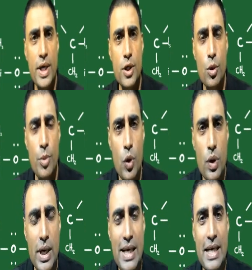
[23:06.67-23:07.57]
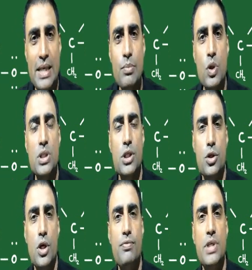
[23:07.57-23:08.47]
to Bohr, an atom
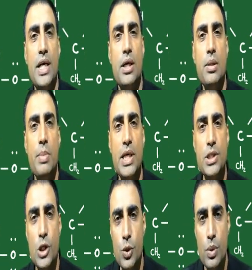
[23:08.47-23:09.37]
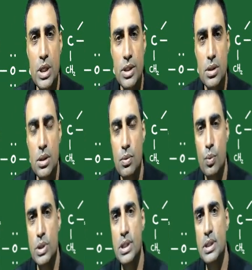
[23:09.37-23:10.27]
consists of centrally placed nucleus
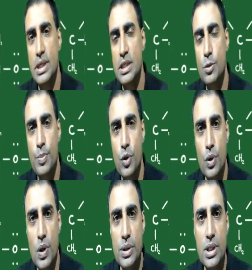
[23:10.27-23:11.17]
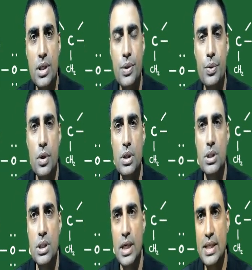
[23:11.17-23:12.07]
which contains protons and
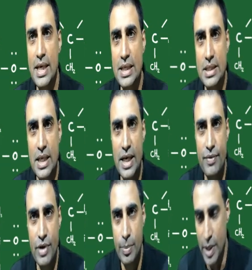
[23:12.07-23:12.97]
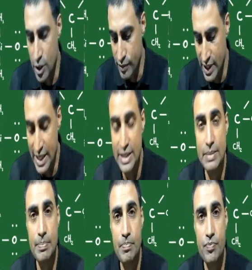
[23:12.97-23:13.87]
neutrons, and that is the heavier part of an
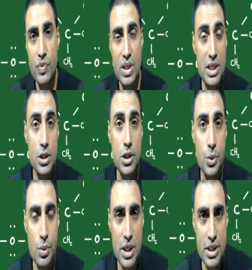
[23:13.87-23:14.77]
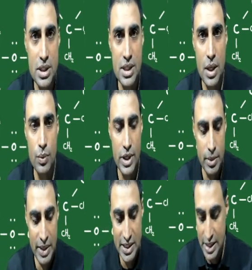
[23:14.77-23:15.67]
atom. This nucleus is surrounded
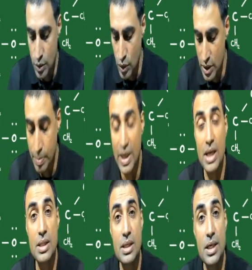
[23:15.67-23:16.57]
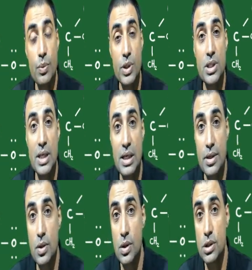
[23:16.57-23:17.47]
by circular path in which the
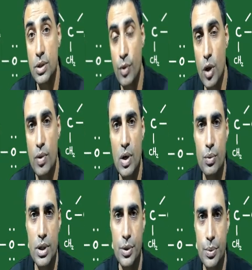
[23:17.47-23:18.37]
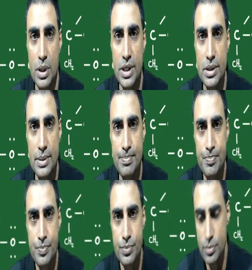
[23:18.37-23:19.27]
electrons revolve around the nucleus,
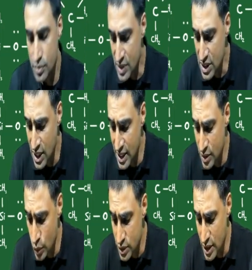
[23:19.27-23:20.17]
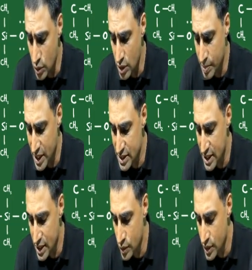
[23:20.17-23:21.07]
and those circular paths,
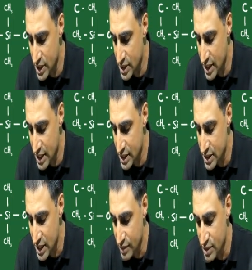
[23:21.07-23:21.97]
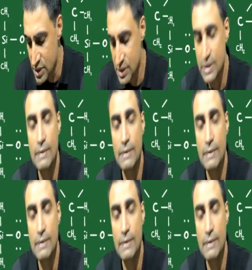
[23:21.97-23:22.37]
they are known as energy levels.